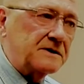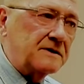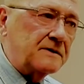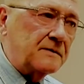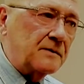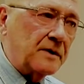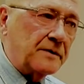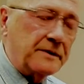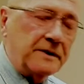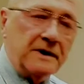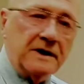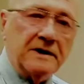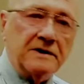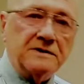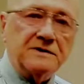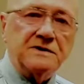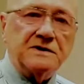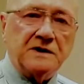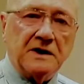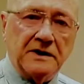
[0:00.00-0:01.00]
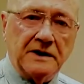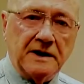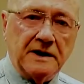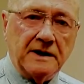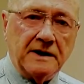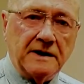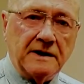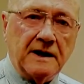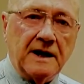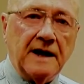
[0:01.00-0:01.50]
where we can study
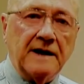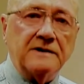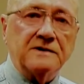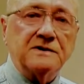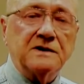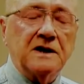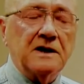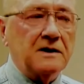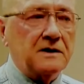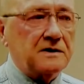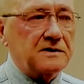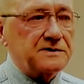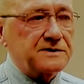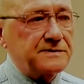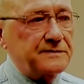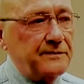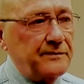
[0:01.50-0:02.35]
and gain skills.